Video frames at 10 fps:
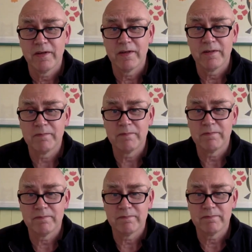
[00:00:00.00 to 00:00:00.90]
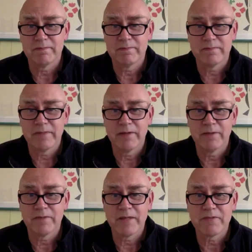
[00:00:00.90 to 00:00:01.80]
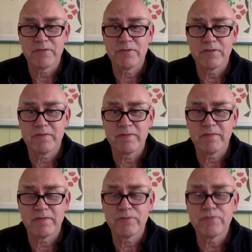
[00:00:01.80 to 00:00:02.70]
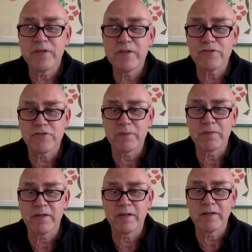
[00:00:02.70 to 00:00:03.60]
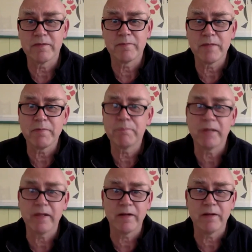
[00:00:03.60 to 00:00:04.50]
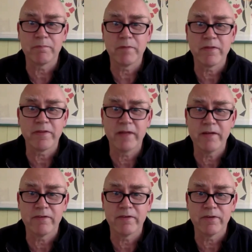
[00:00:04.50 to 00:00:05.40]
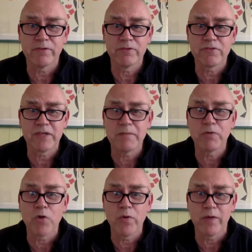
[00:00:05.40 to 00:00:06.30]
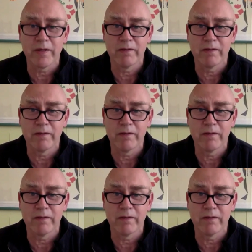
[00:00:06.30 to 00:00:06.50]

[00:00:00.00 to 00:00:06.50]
You know, that to finish something and maybe pick it up a month later and not just keep going.